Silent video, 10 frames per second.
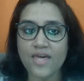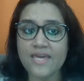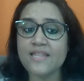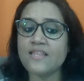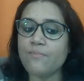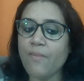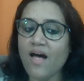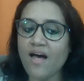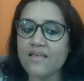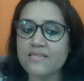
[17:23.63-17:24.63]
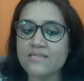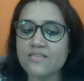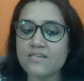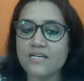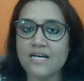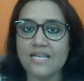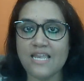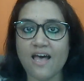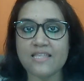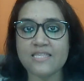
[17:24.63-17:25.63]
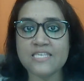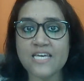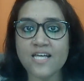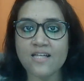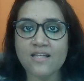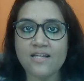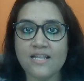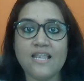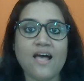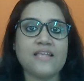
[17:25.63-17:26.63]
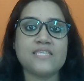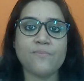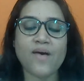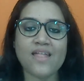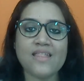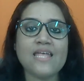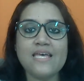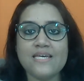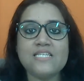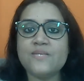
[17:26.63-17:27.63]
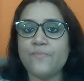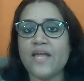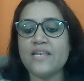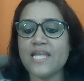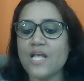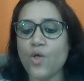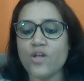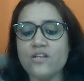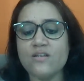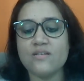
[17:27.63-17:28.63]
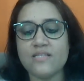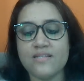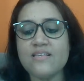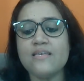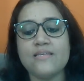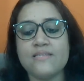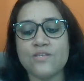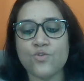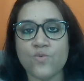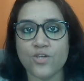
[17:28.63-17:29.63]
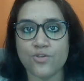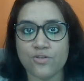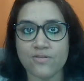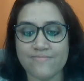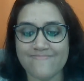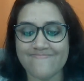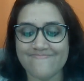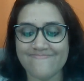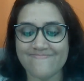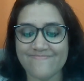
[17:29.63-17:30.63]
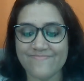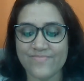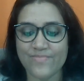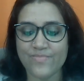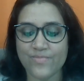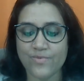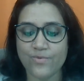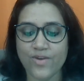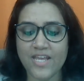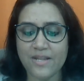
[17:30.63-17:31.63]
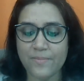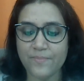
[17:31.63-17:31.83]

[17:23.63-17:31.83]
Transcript: in the past, last year, last month, depending on the situation. Right?